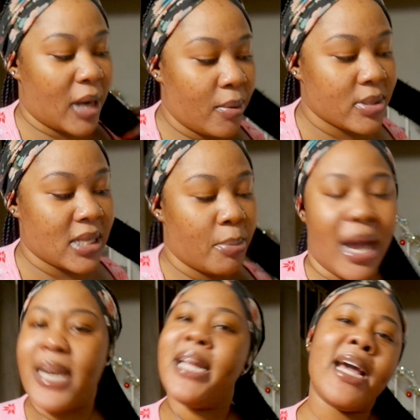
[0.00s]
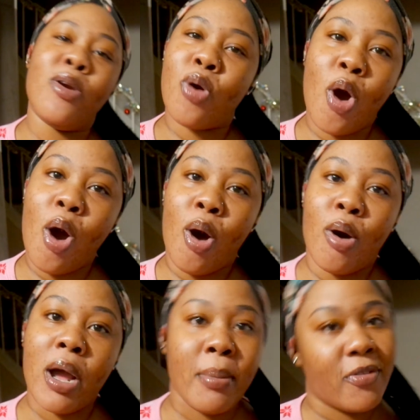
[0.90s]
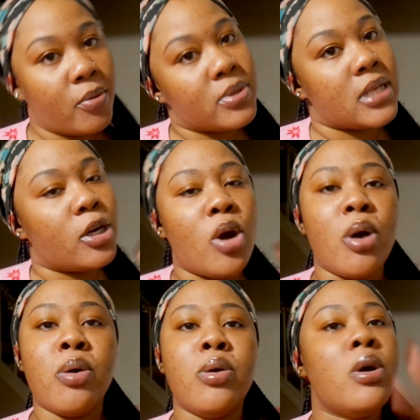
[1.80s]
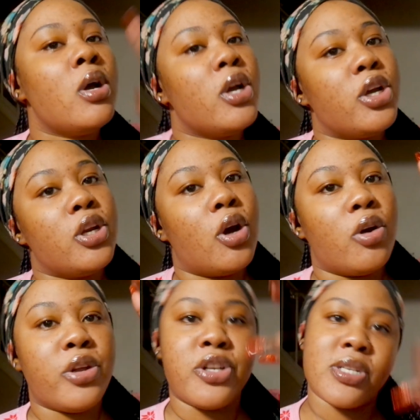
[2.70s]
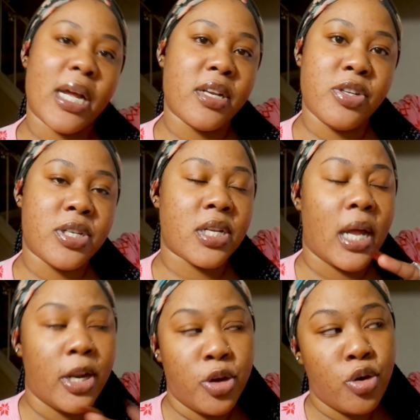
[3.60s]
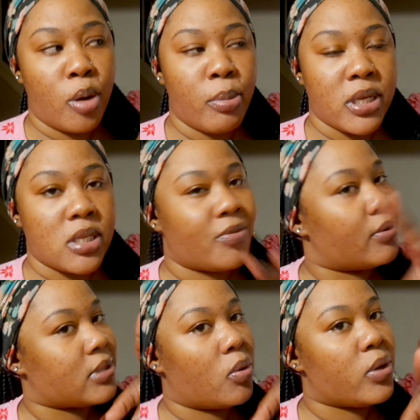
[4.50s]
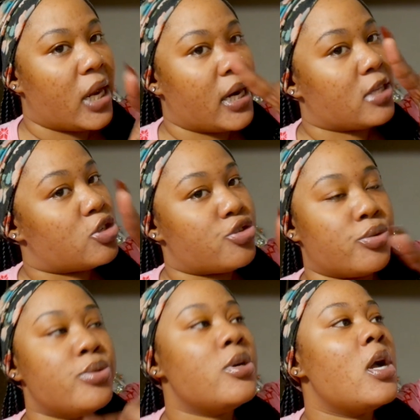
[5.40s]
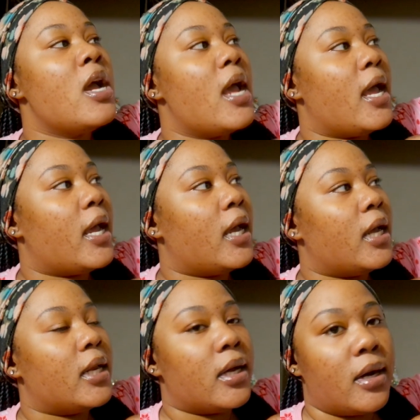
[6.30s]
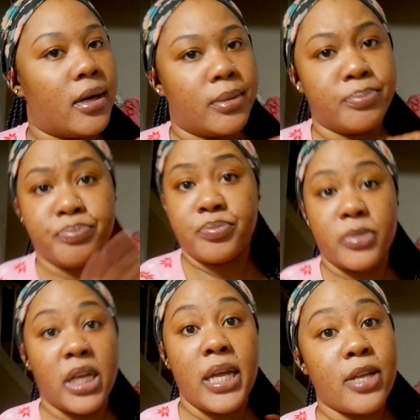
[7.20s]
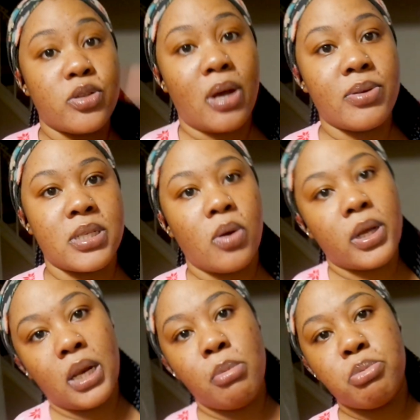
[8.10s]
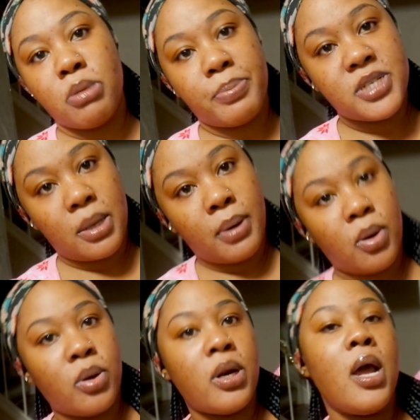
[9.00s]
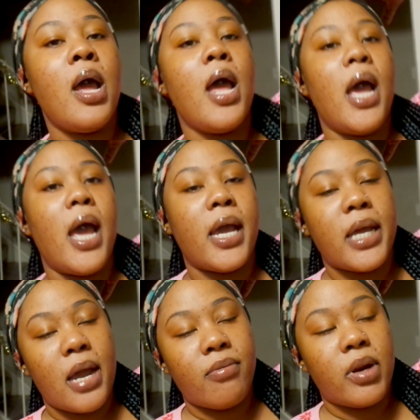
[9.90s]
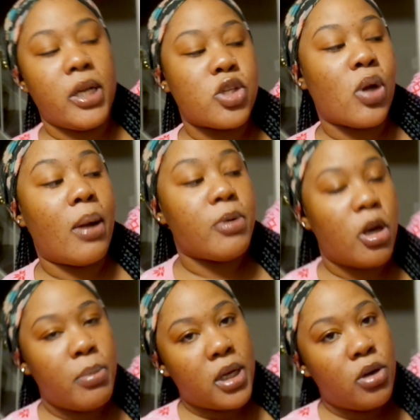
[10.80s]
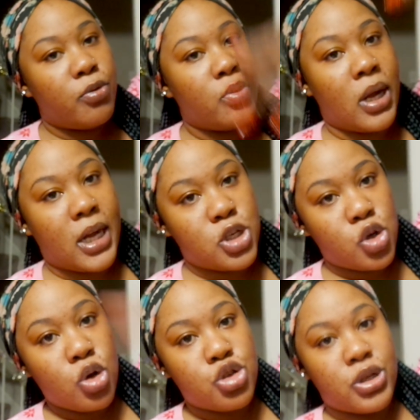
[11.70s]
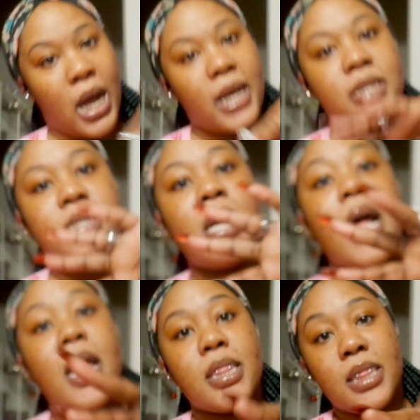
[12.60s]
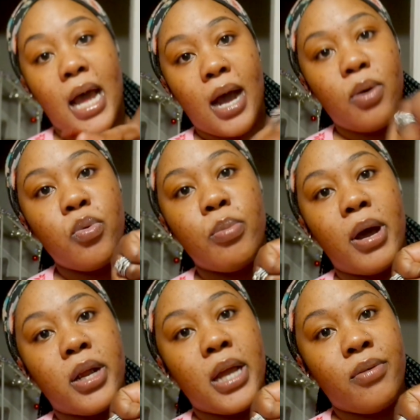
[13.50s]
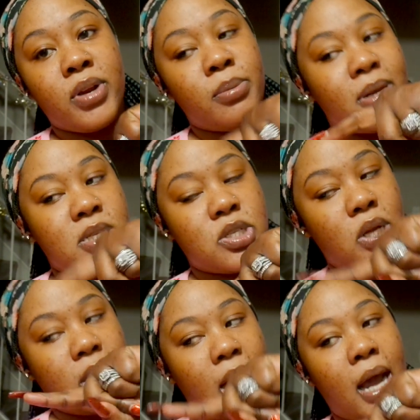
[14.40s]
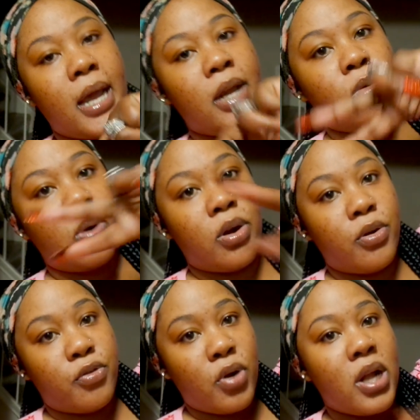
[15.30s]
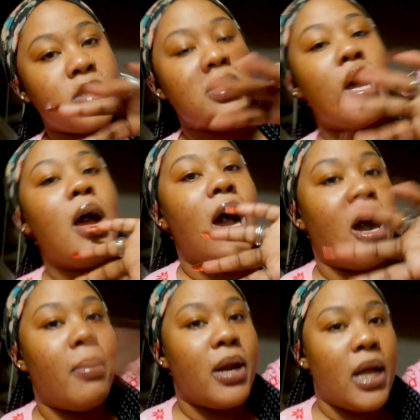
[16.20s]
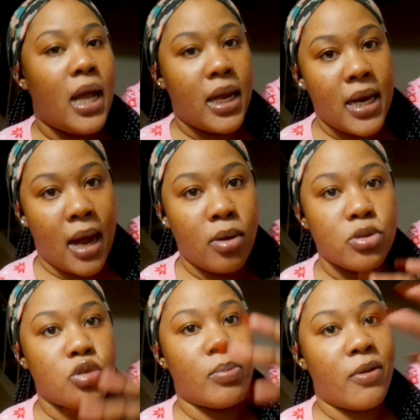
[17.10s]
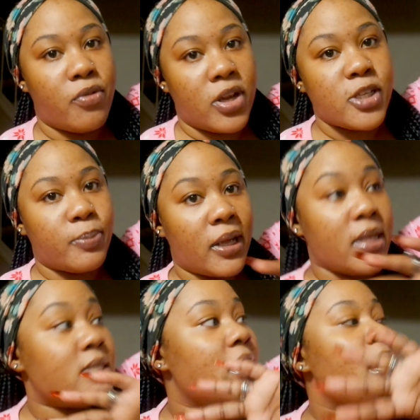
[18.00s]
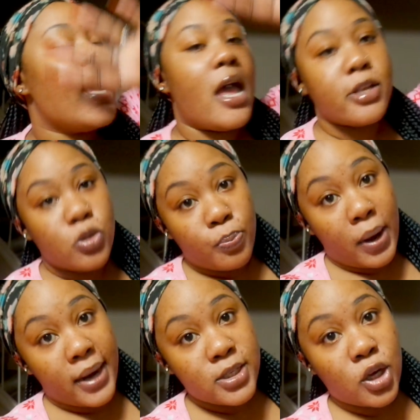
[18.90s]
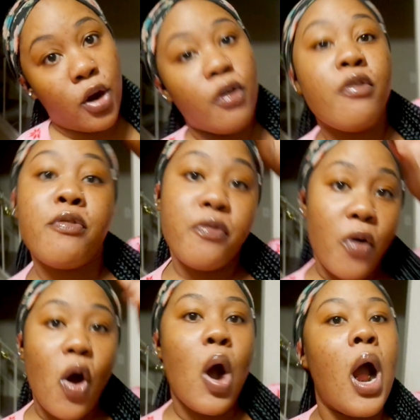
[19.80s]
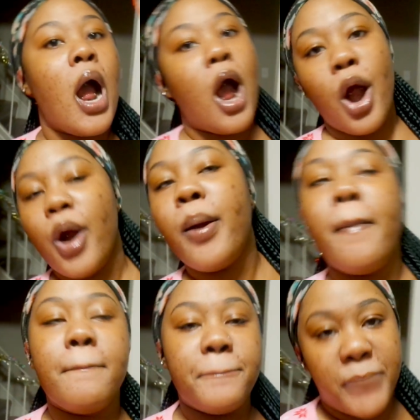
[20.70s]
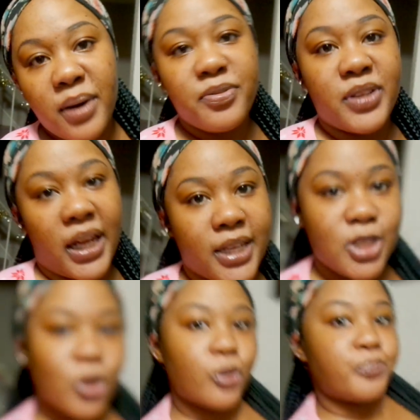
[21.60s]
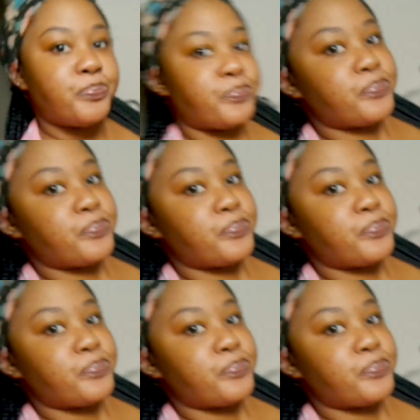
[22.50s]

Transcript: I was like, I didn't get no call, and my friend was like, no, you know, you just got a new number and stuff, and I was like, oh yeah, that's true. And yeah, so I was like, okay, let me put my pajama on and get ready. So I'm done making the food like I showed you guys. Now we're about to get ready, my sister and I and one of her friends. I'm about to head down to my friend's place and surprise her for her birthday. So